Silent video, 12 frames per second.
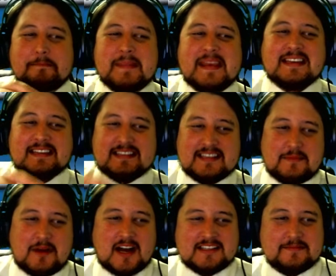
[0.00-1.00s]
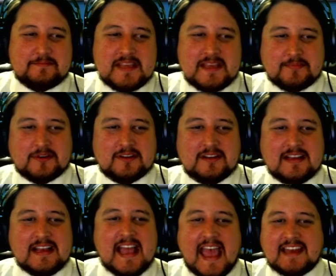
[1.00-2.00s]
some awesome people,
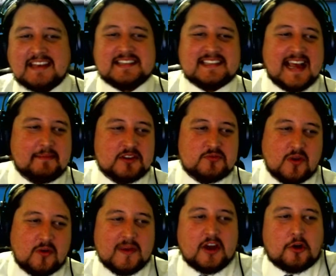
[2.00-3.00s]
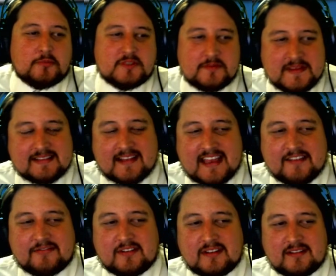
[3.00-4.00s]
and established what we hope to be
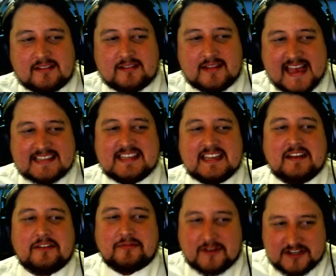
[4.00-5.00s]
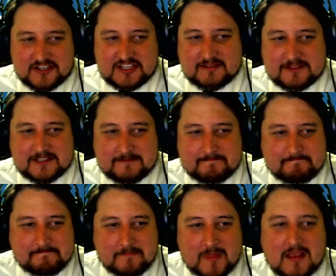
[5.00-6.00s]
life-lasting friendships.
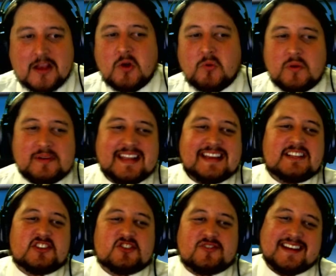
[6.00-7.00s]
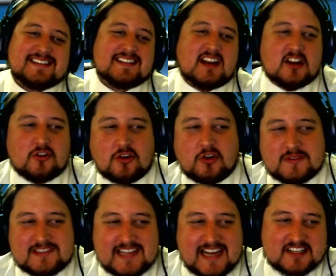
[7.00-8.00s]
We would like to stress that our goal
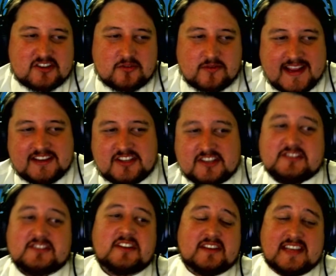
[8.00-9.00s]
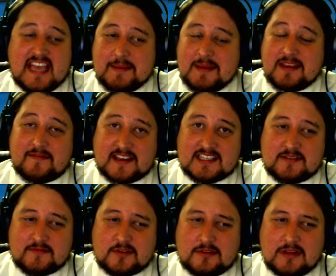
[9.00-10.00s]
was not to create just another gaming
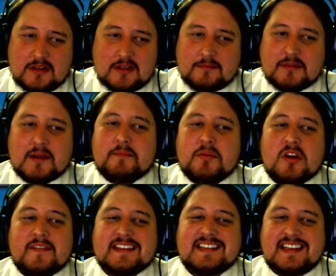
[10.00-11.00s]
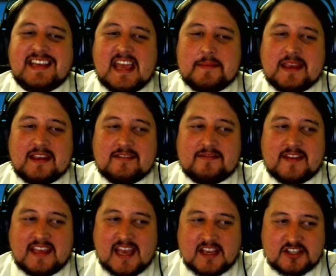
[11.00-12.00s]
festival, but a perfect gaming
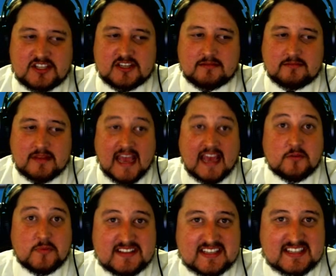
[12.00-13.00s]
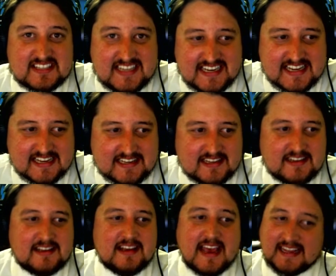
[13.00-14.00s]
vacation. And we succeeded,
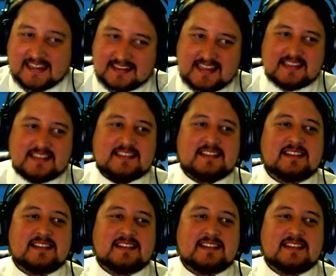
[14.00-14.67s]
at last